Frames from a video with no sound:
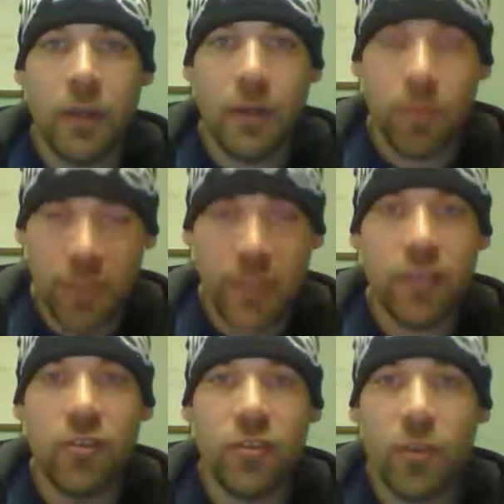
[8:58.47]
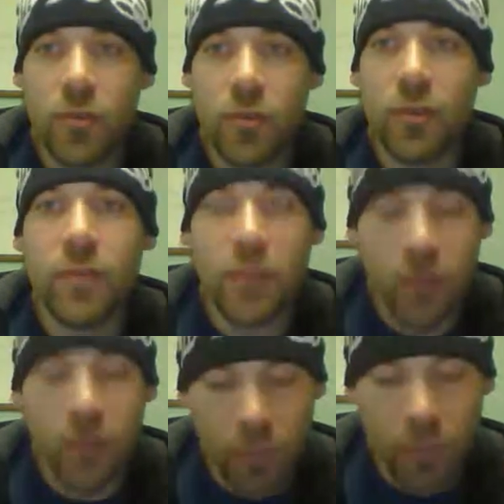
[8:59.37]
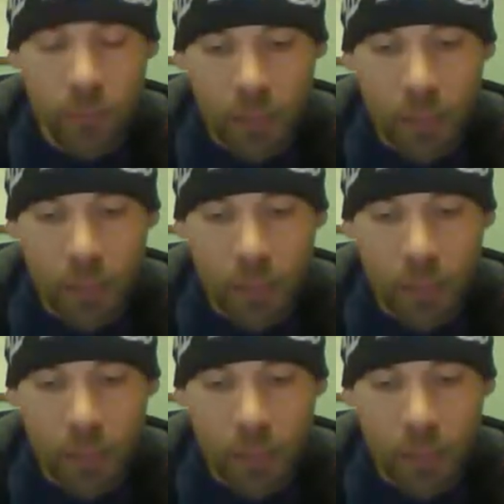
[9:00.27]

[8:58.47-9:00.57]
Please use them to